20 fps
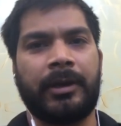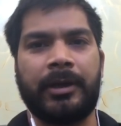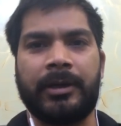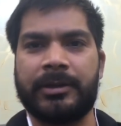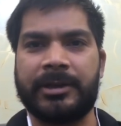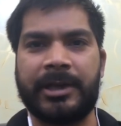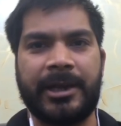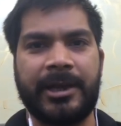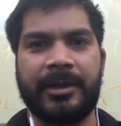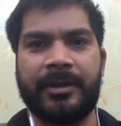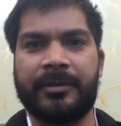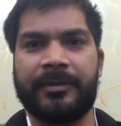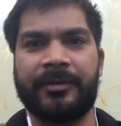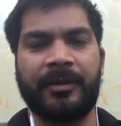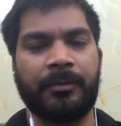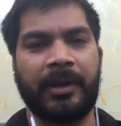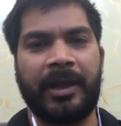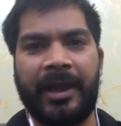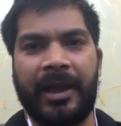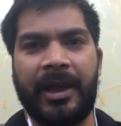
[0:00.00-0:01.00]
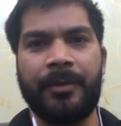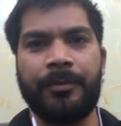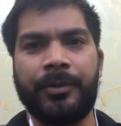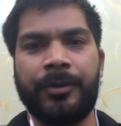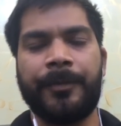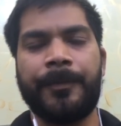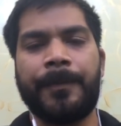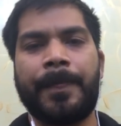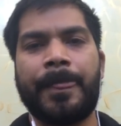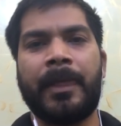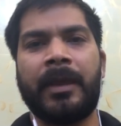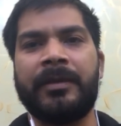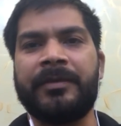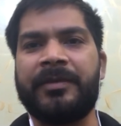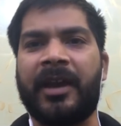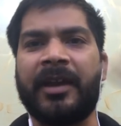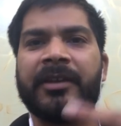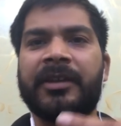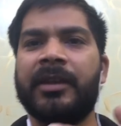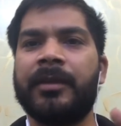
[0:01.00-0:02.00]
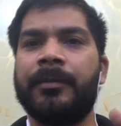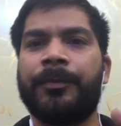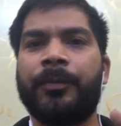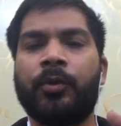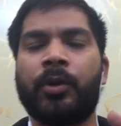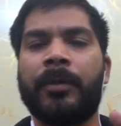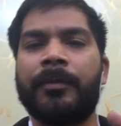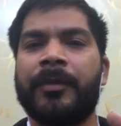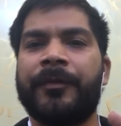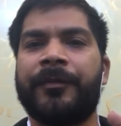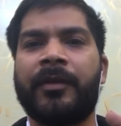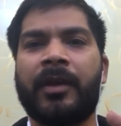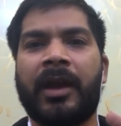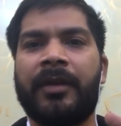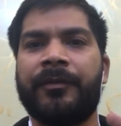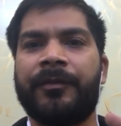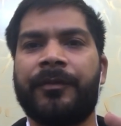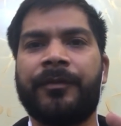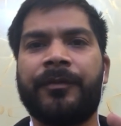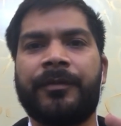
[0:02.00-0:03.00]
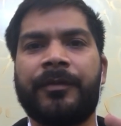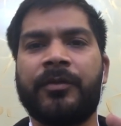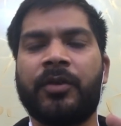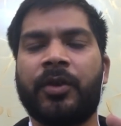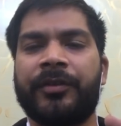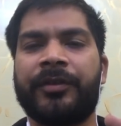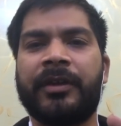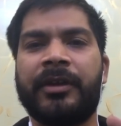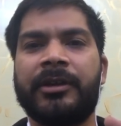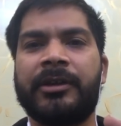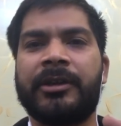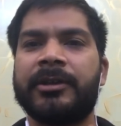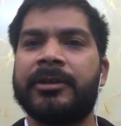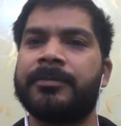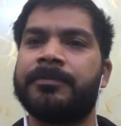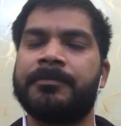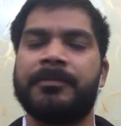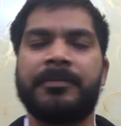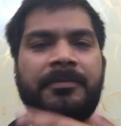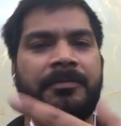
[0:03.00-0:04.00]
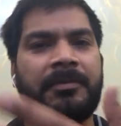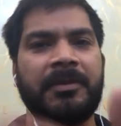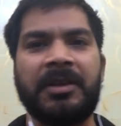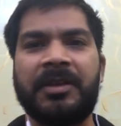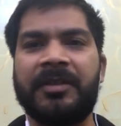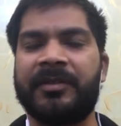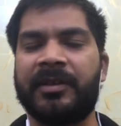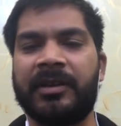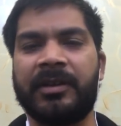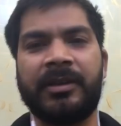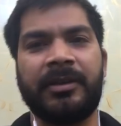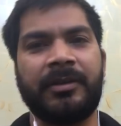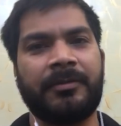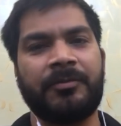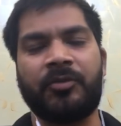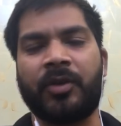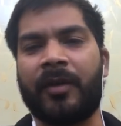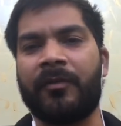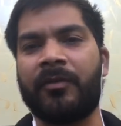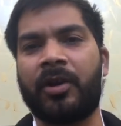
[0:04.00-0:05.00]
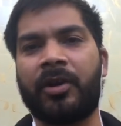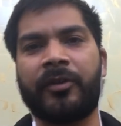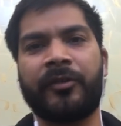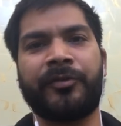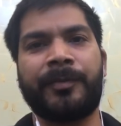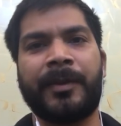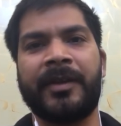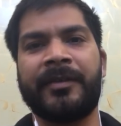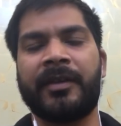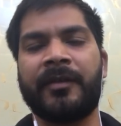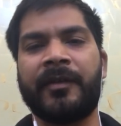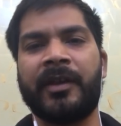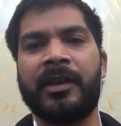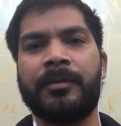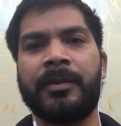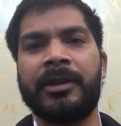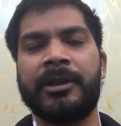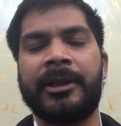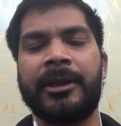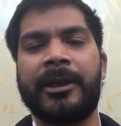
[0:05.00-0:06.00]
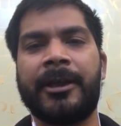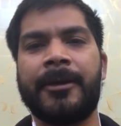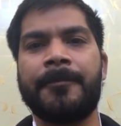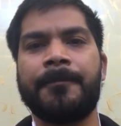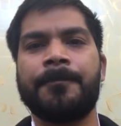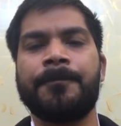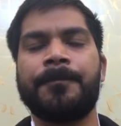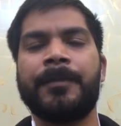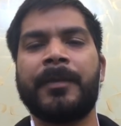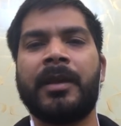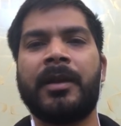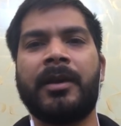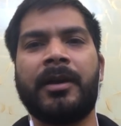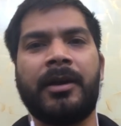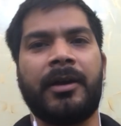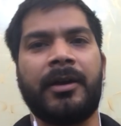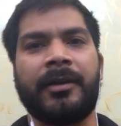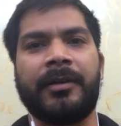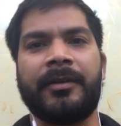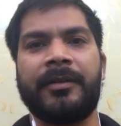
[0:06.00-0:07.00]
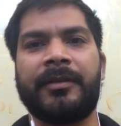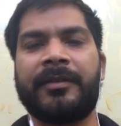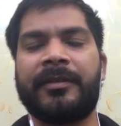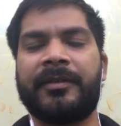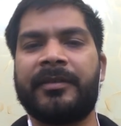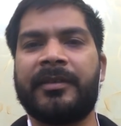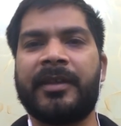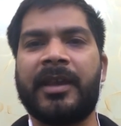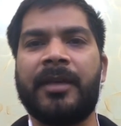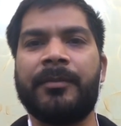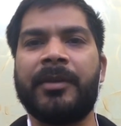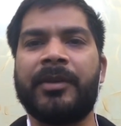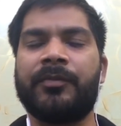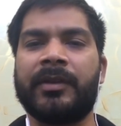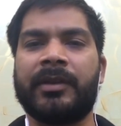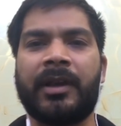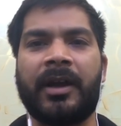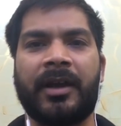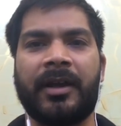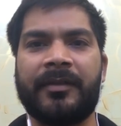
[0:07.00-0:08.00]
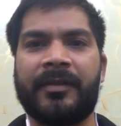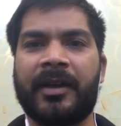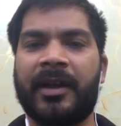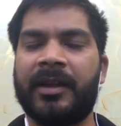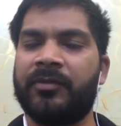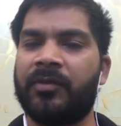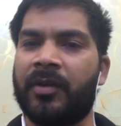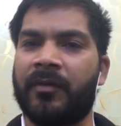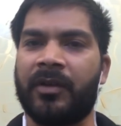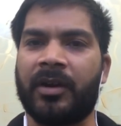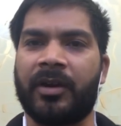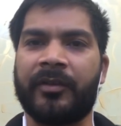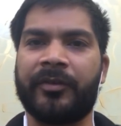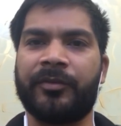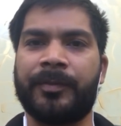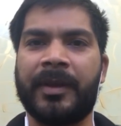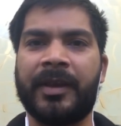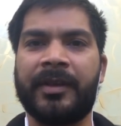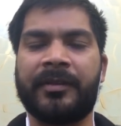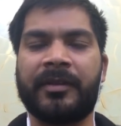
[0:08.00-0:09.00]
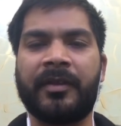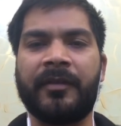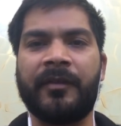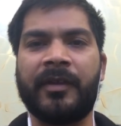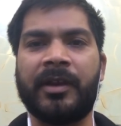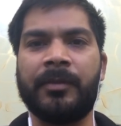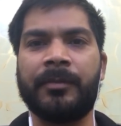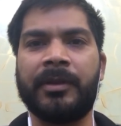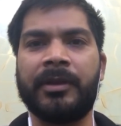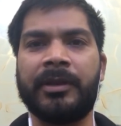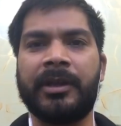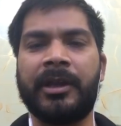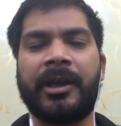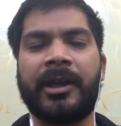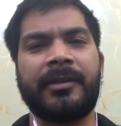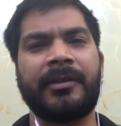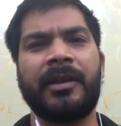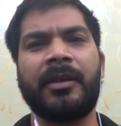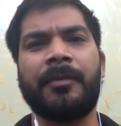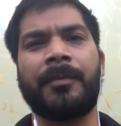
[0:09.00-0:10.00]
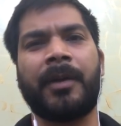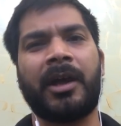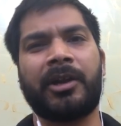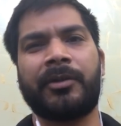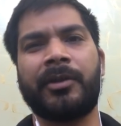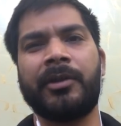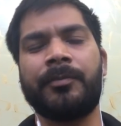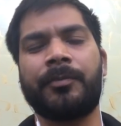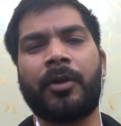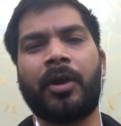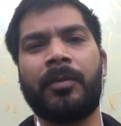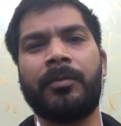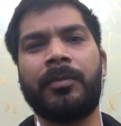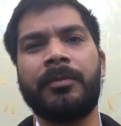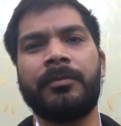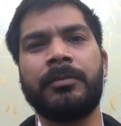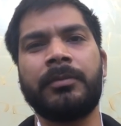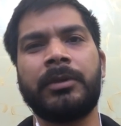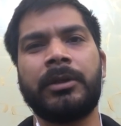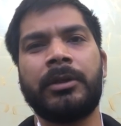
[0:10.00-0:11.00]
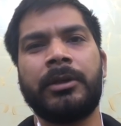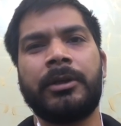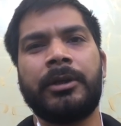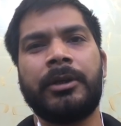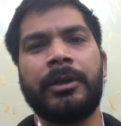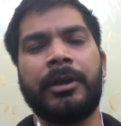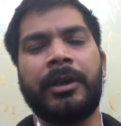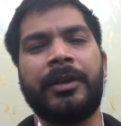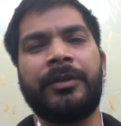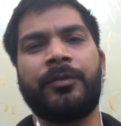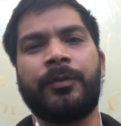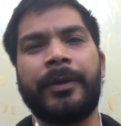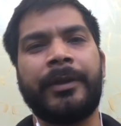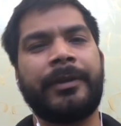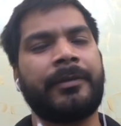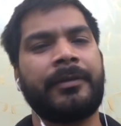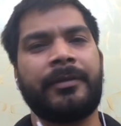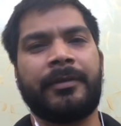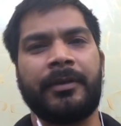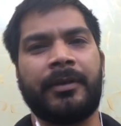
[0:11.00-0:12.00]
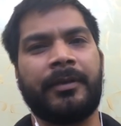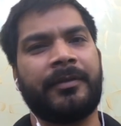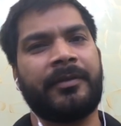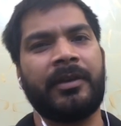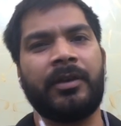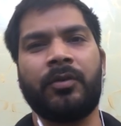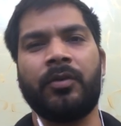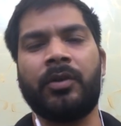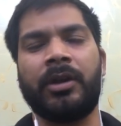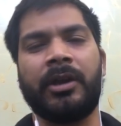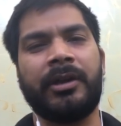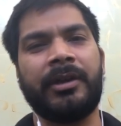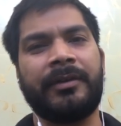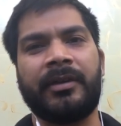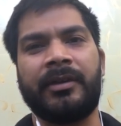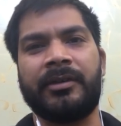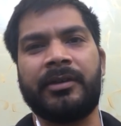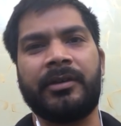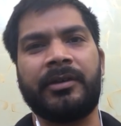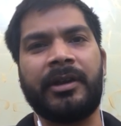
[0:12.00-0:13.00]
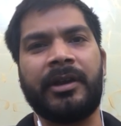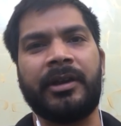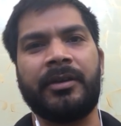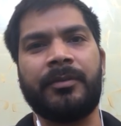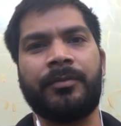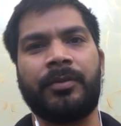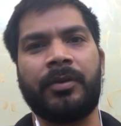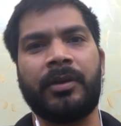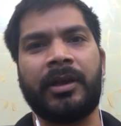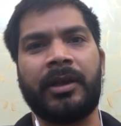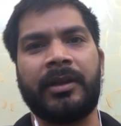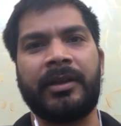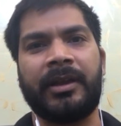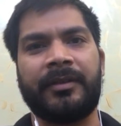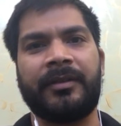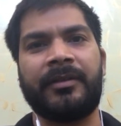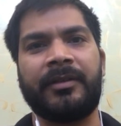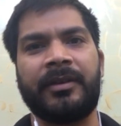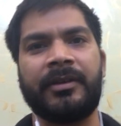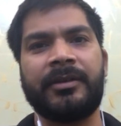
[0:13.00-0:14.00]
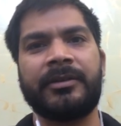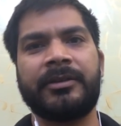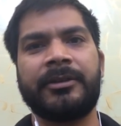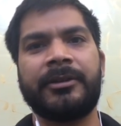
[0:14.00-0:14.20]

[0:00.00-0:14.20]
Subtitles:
Take some cab. Jankipuram, if you have your center, easily you have a lot of space available there. Same is with Azad, you have a lot of space available there. I think parking problem is with Synco Learning Center, Tedhi Pulia. That's it.